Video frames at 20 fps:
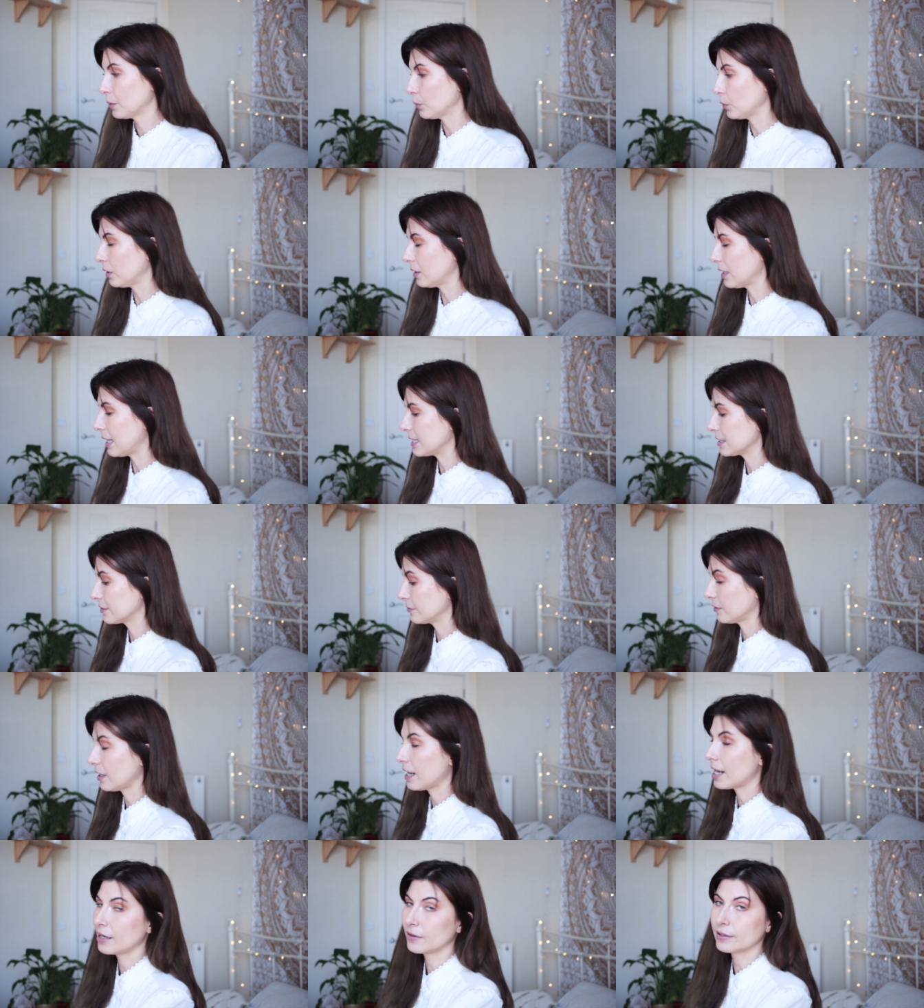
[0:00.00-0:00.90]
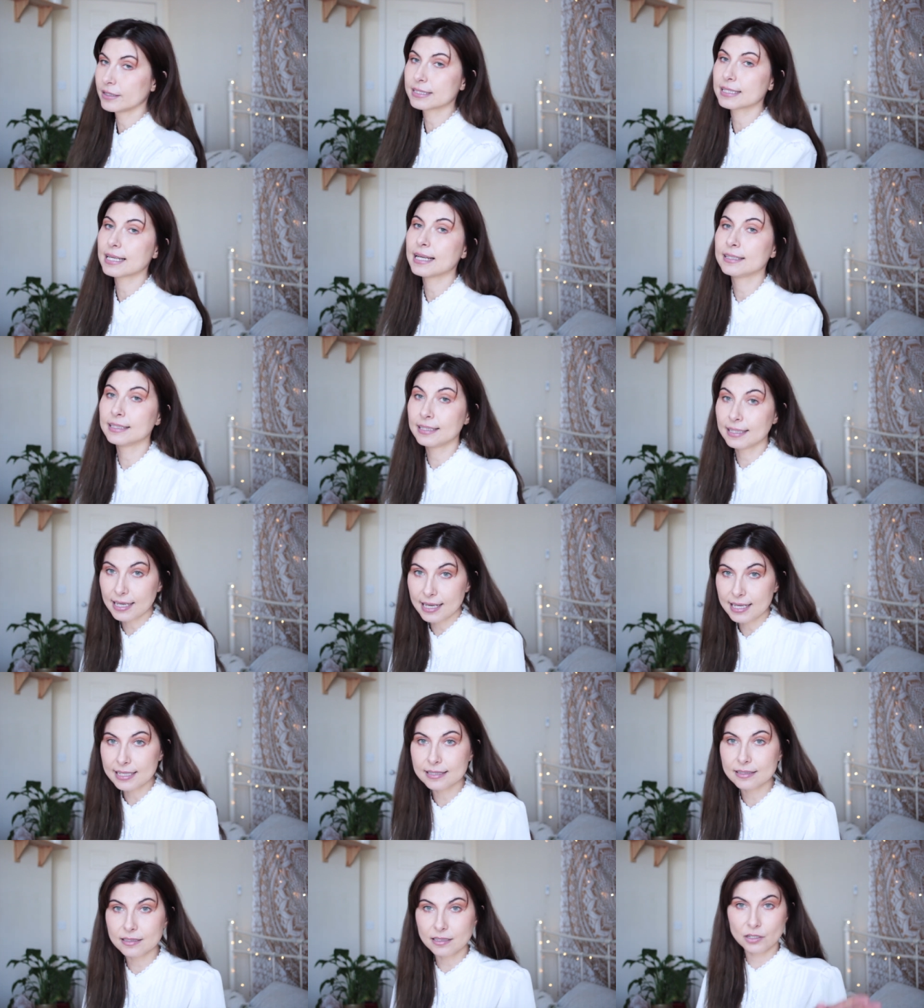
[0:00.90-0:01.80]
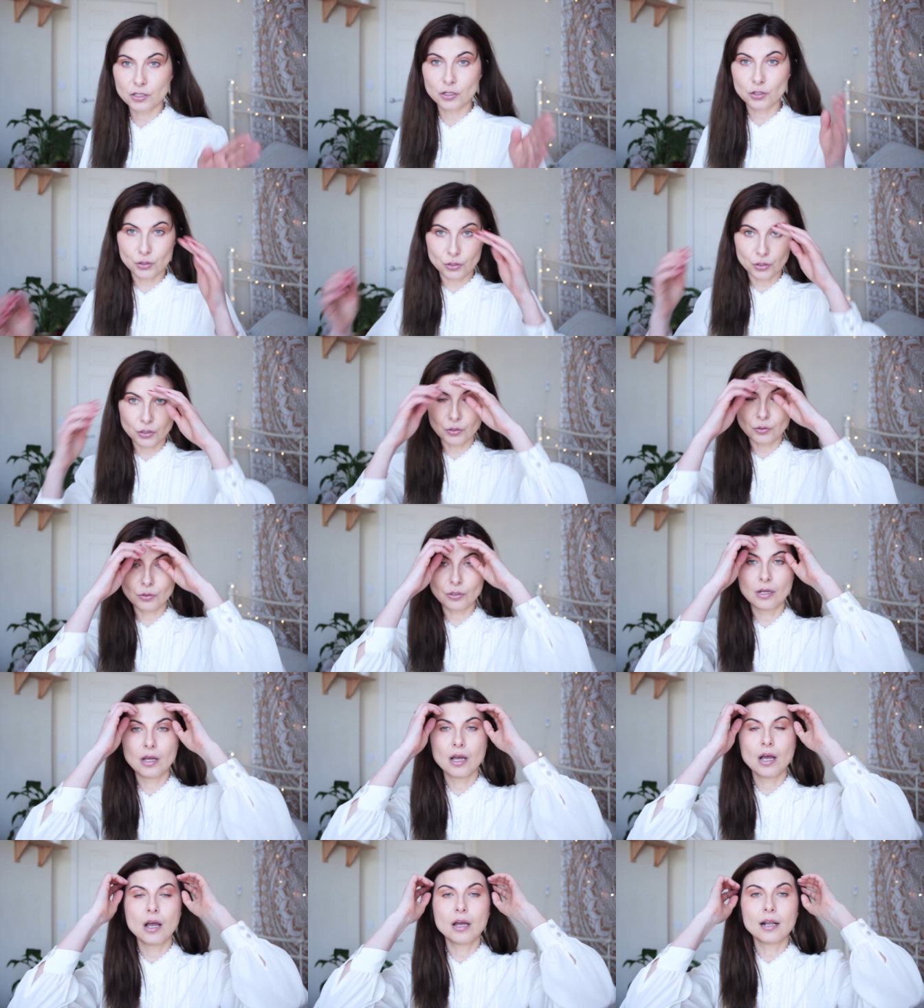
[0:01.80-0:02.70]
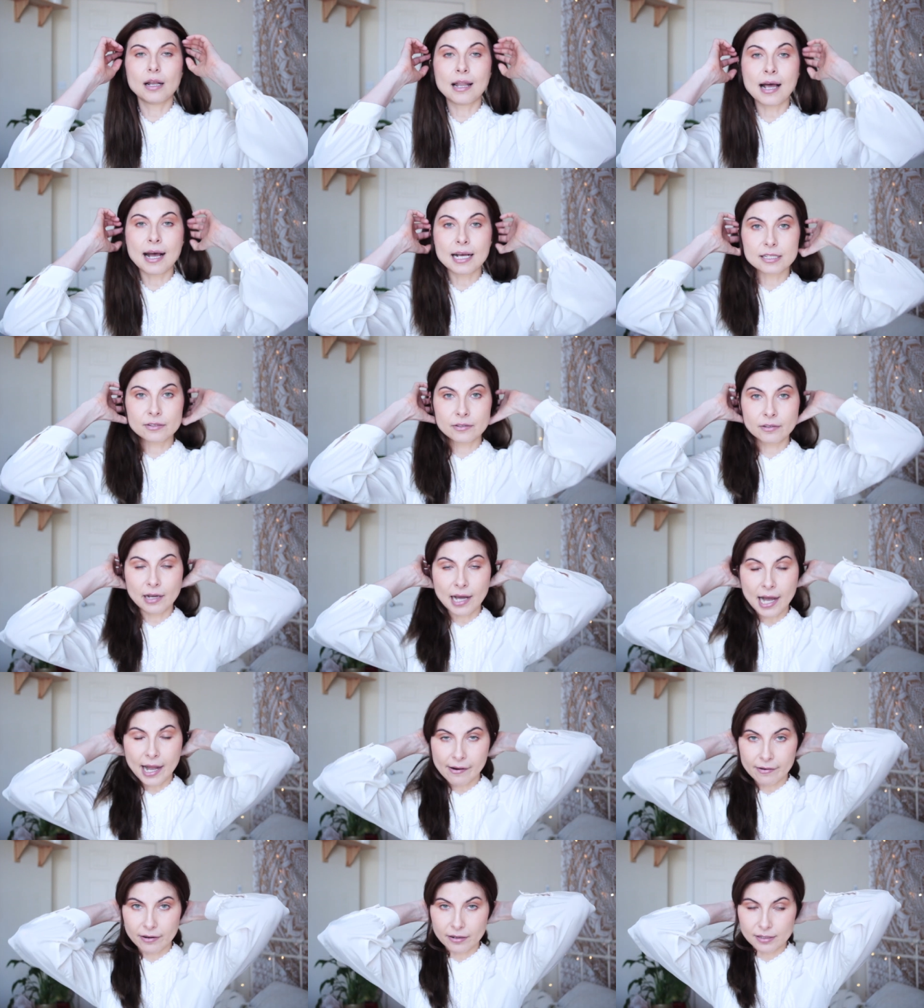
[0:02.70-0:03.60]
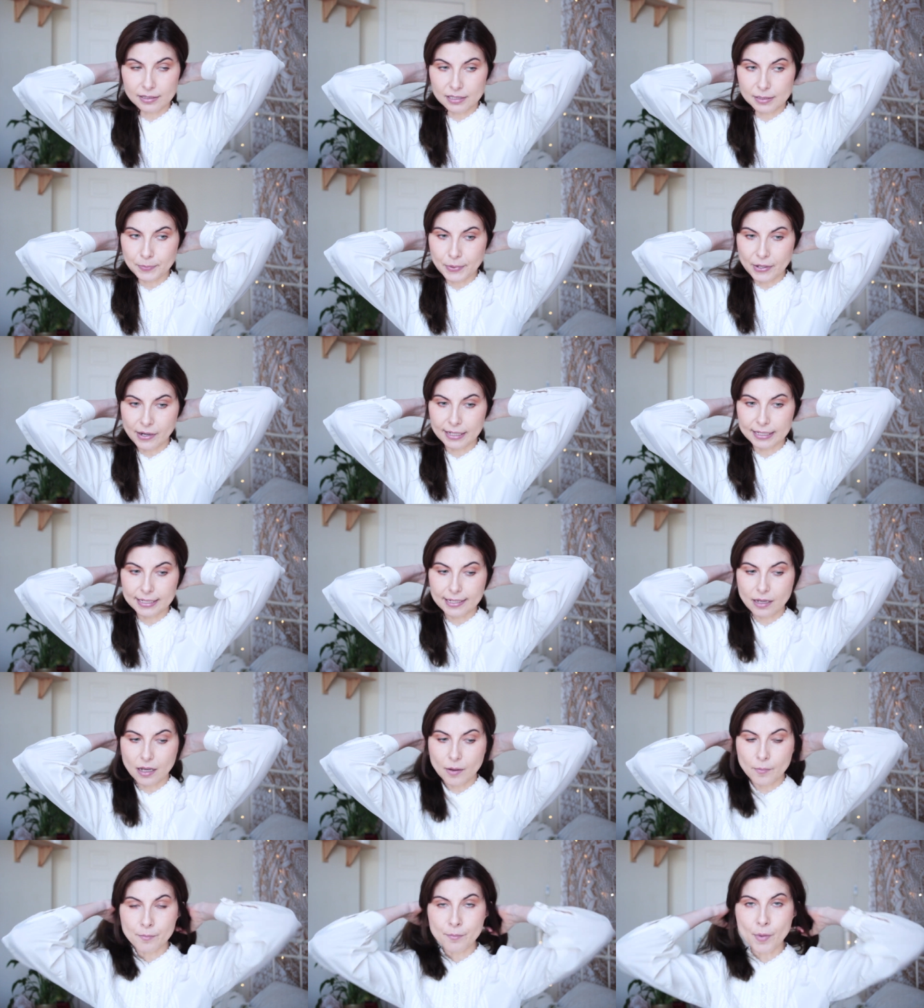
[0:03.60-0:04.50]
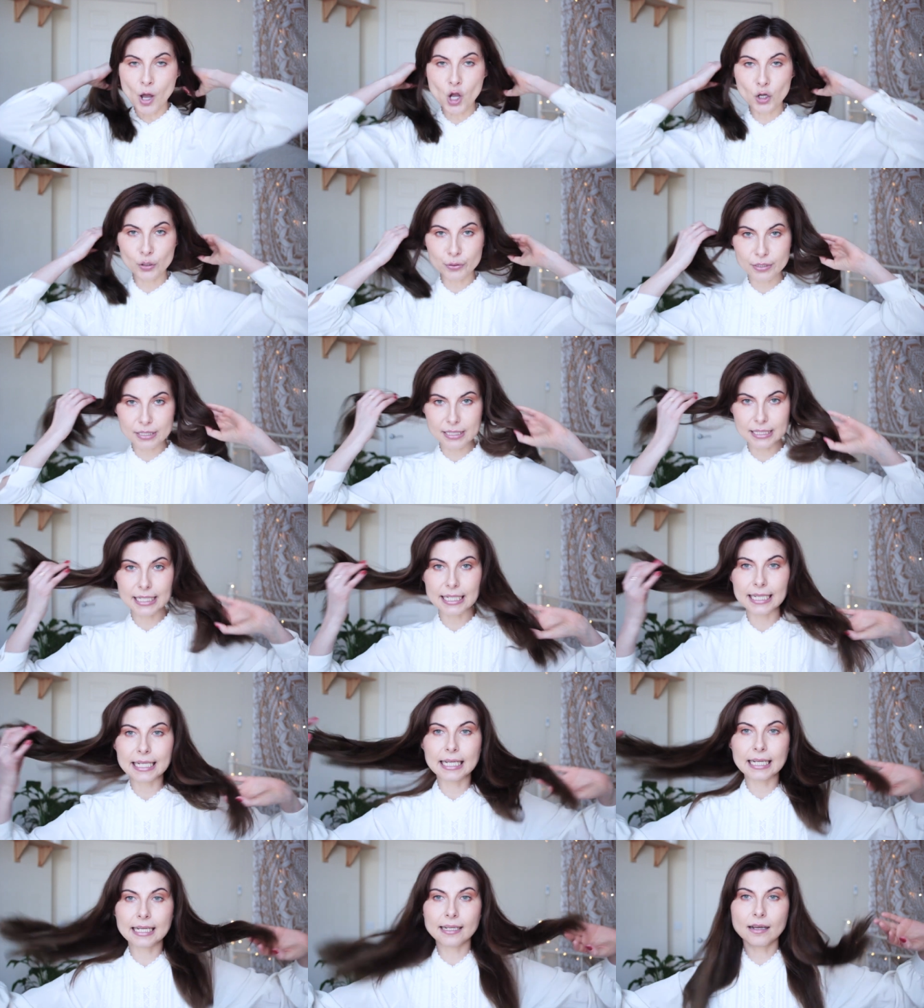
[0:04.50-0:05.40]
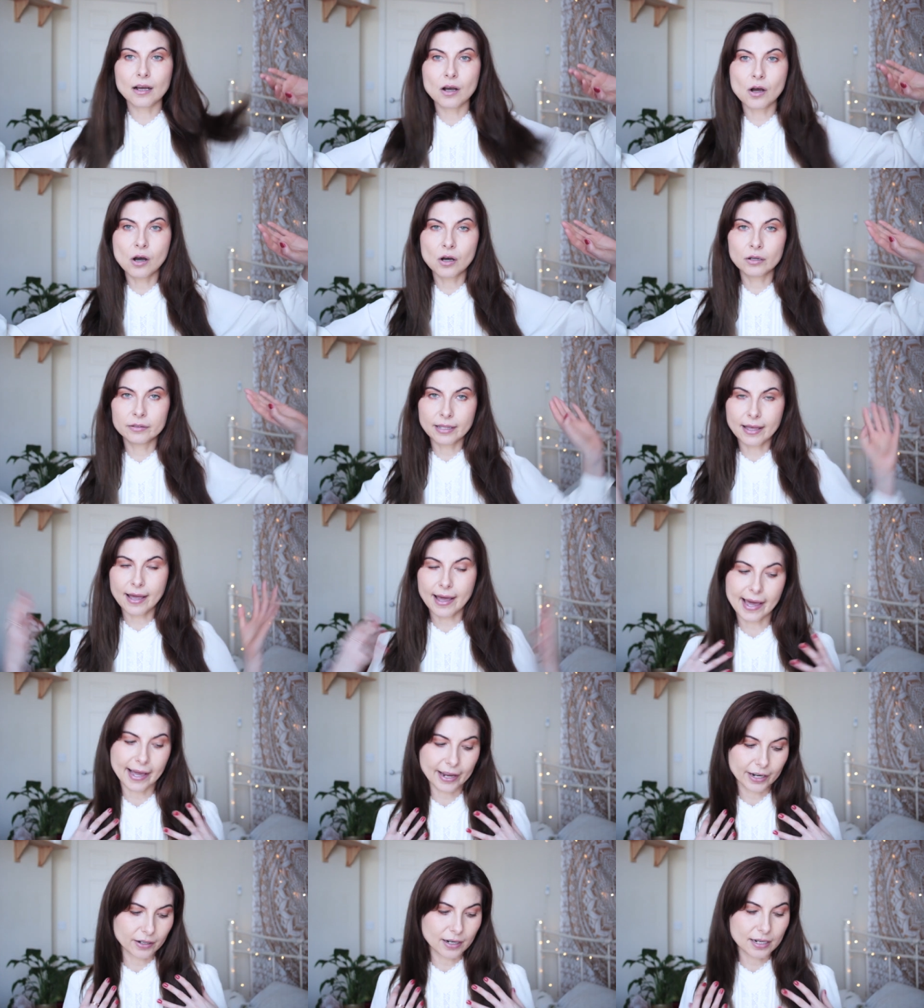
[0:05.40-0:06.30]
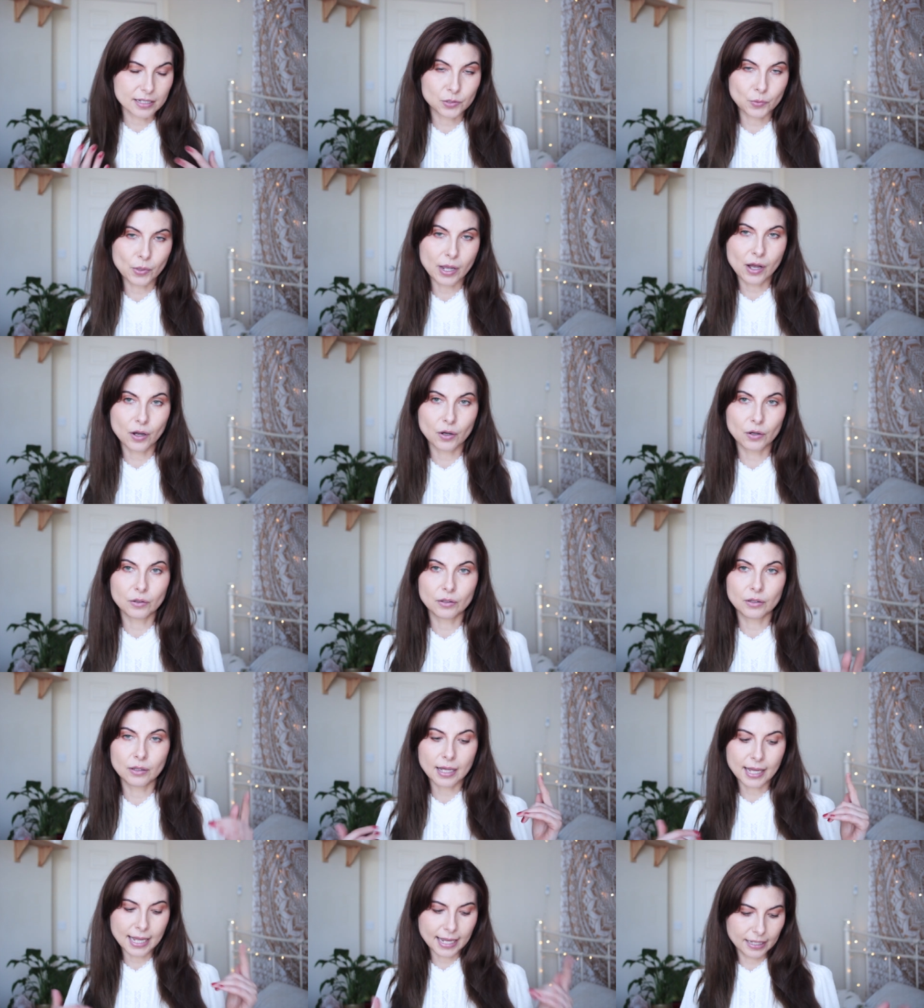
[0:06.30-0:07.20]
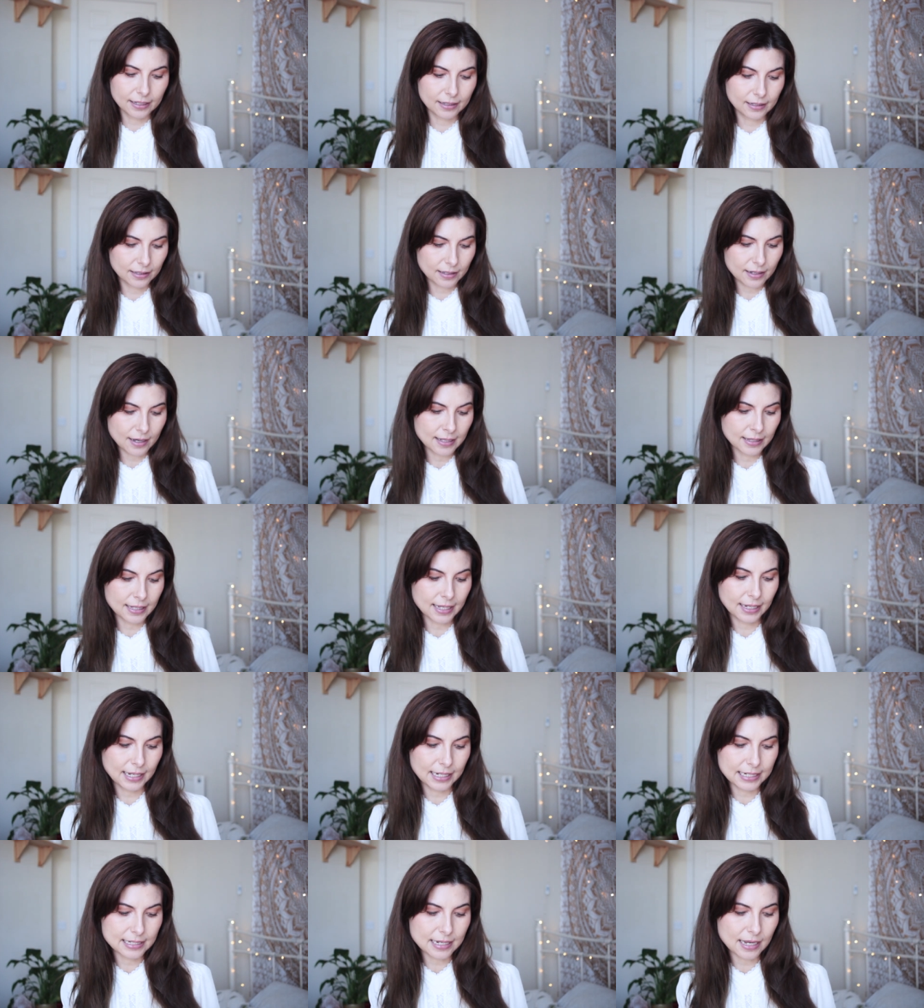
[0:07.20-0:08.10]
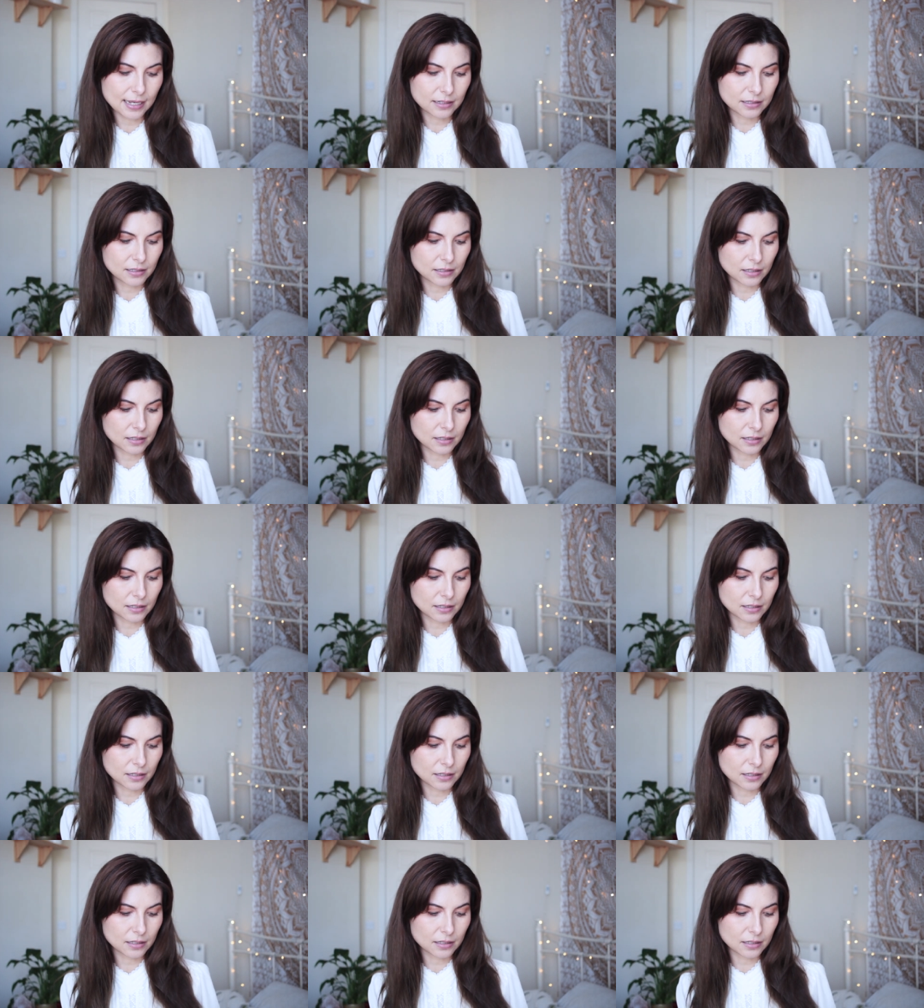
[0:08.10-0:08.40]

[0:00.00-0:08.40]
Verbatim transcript: Will last for hours, and yes, that's true, last for hours, but mostly on the hair as well, like Anahita.